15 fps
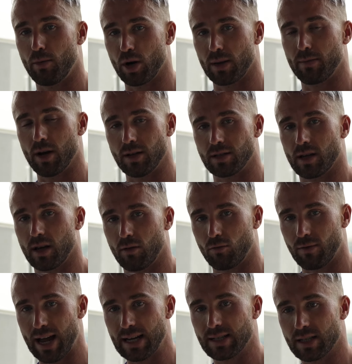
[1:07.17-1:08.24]
body burns at
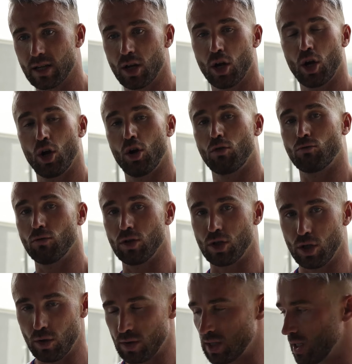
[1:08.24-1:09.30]
rest,
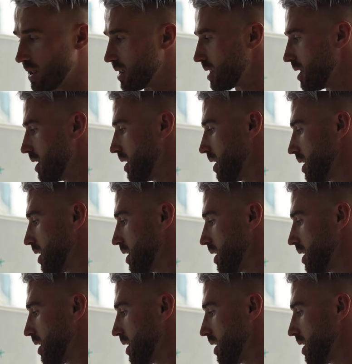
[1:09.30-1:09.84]
reduces.